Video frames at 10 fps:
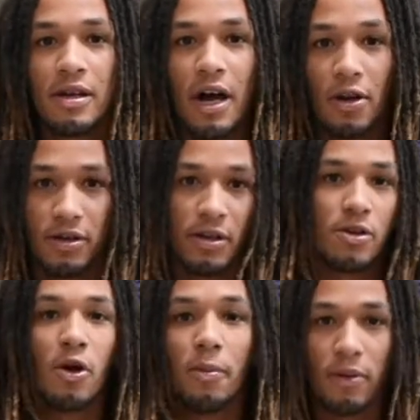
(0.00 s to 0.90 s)
how to
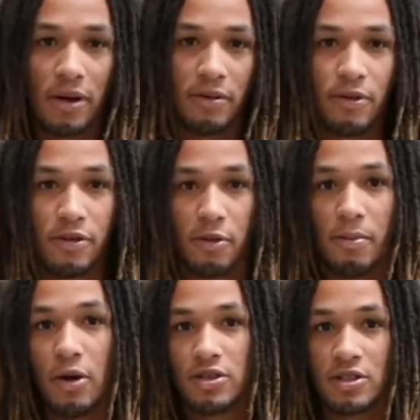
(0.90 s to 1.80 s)
incorporate it with your
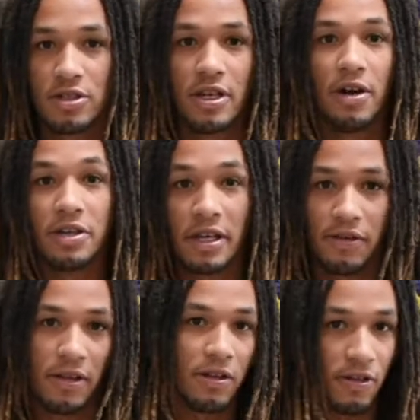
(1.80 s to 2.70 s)
emotions and how to get
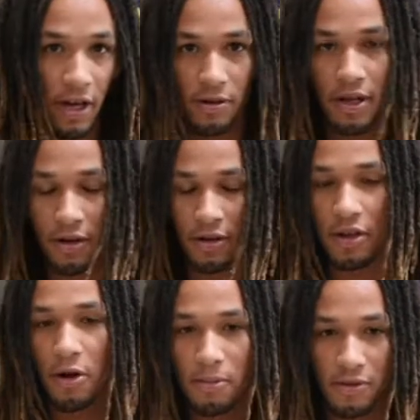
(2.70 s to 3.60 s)
things out and how to
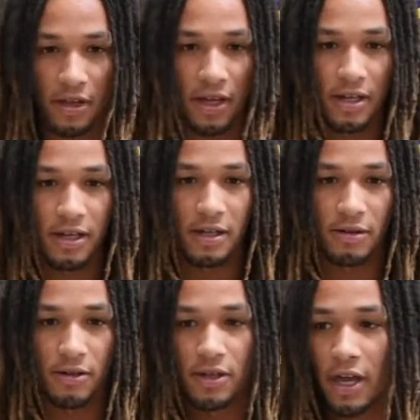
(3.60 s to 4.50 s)
cope with it. And
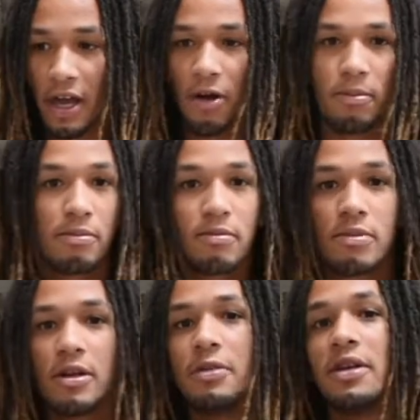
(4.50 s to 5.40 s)
today I'm
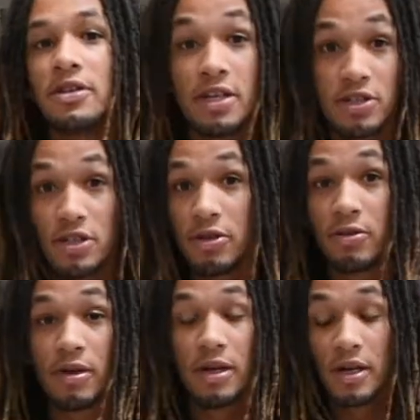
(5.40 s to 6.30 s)
going to be teaching you
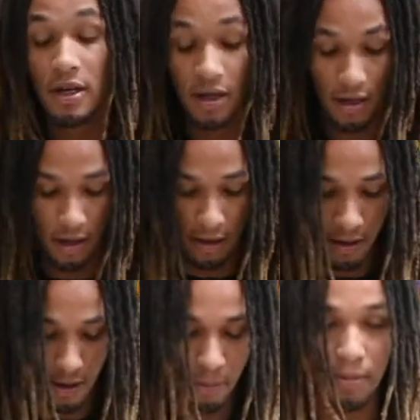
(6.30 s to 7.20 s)

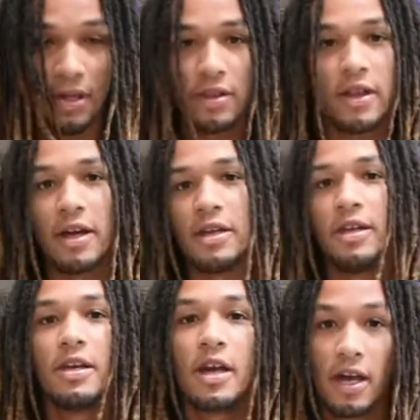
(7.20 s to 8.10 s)
a beat that
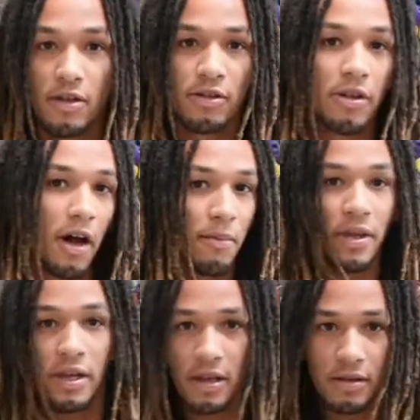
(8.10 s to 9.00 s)
he has taught
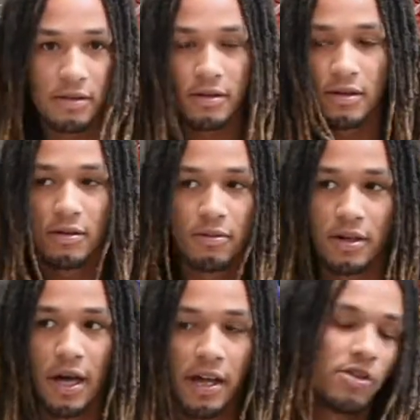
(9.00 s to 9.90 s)
me when
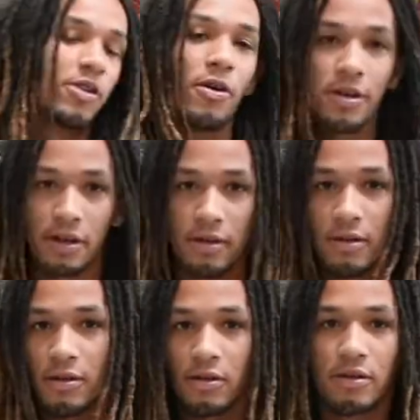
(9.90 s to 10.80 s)
I started
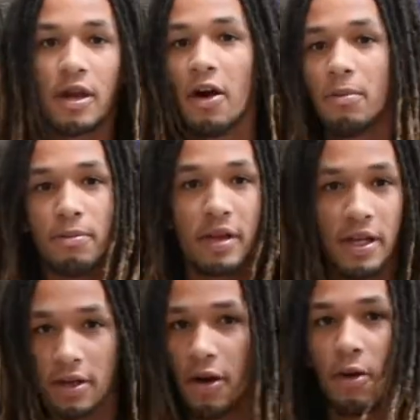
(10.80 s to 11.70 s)
to help
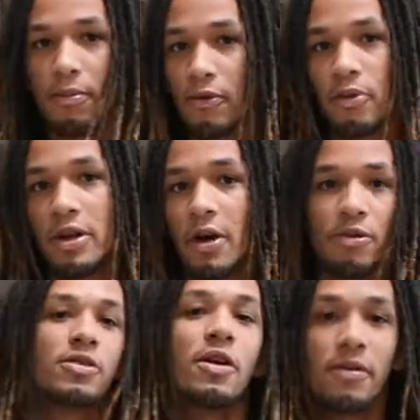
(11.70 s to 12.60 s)
me cope with what I
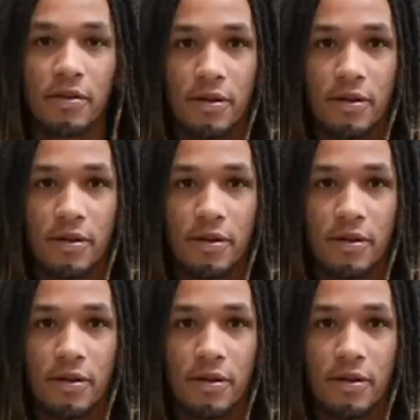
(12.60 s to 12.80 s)
was going